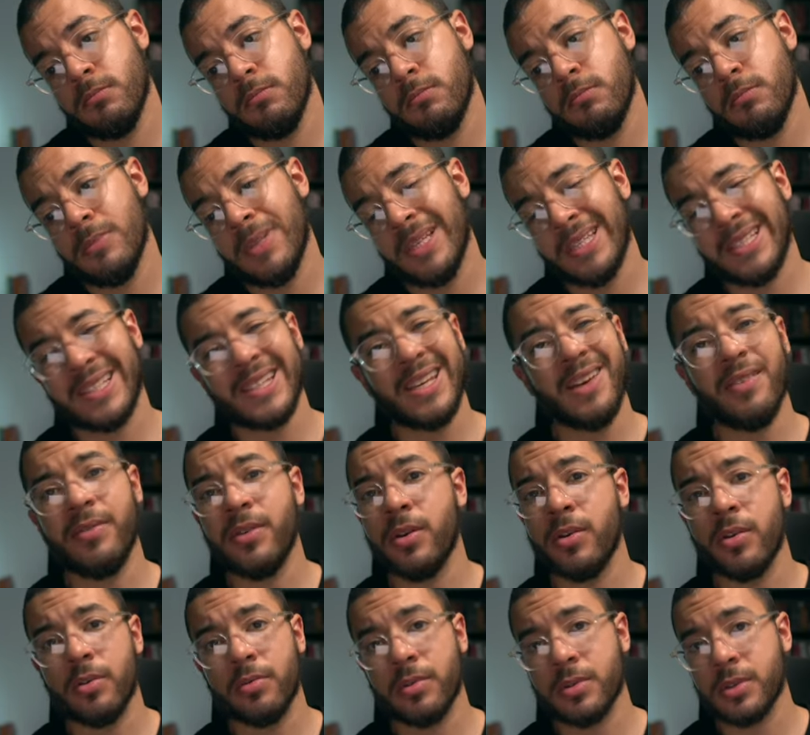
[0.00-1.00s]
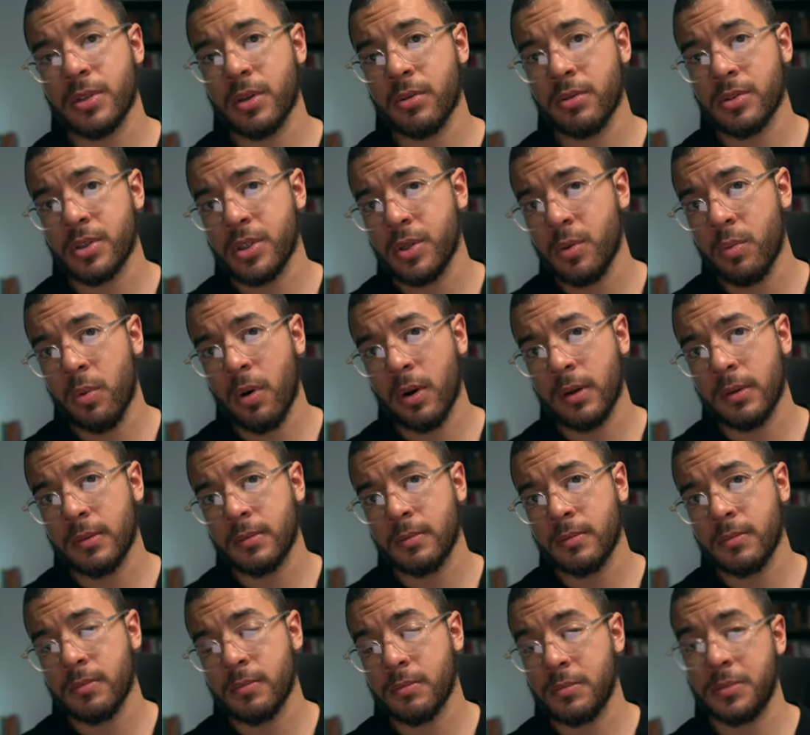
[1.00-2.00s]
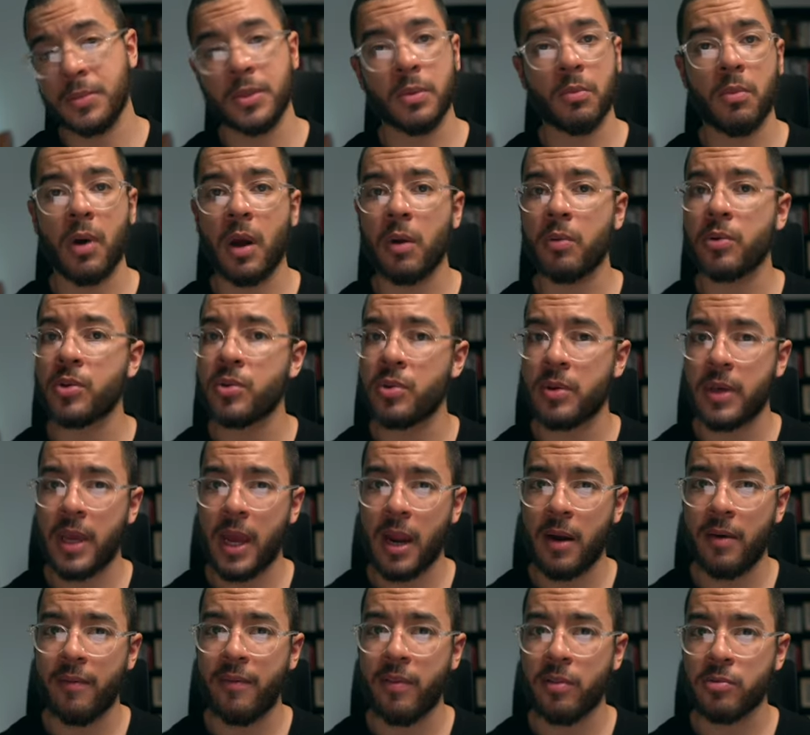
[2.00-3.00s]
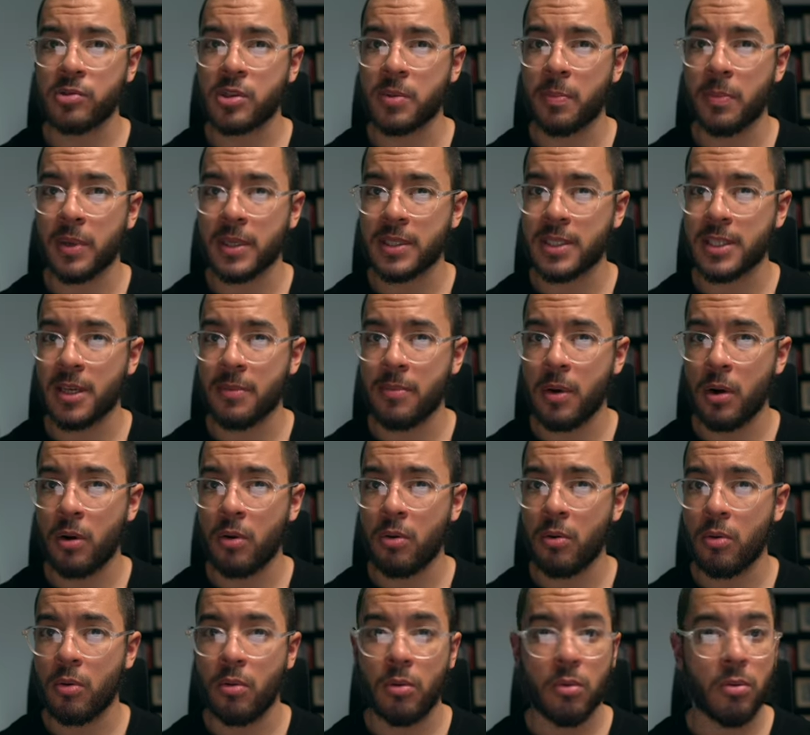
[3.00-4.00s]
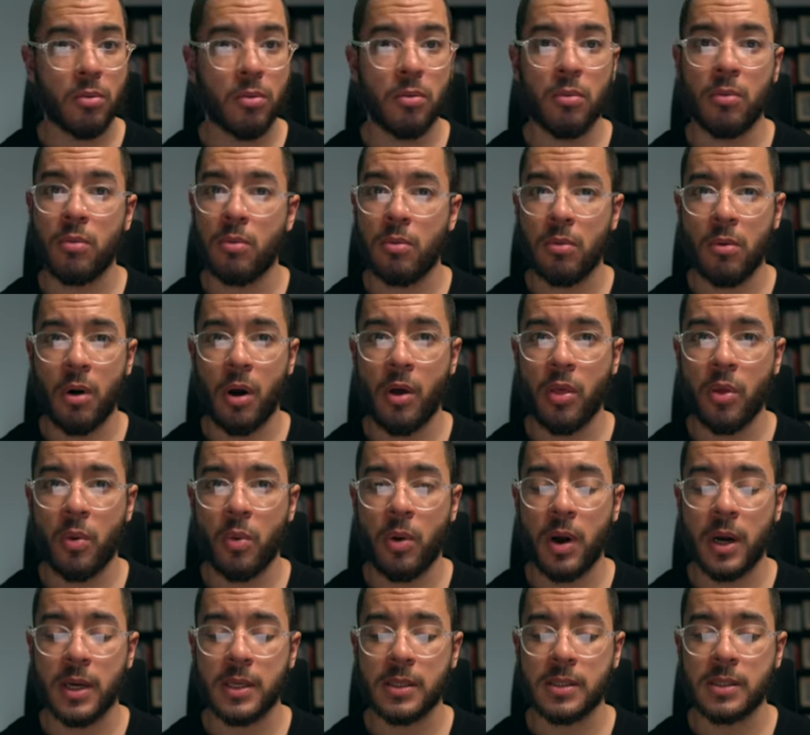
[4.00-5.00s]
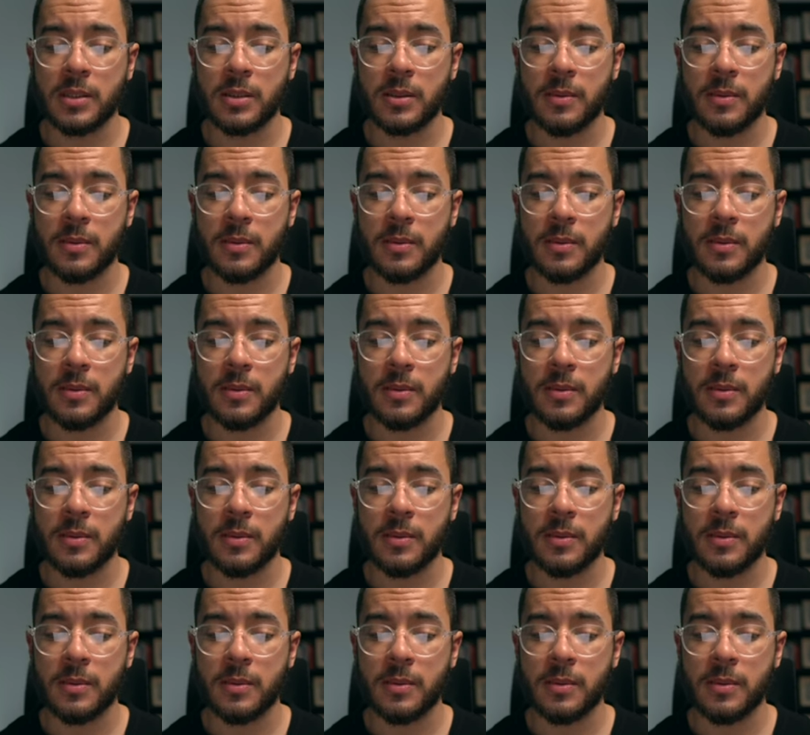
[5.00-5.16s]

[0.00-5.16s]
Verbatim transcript: it's giving you the results you want. So why would you care if it was a placebo otherwise?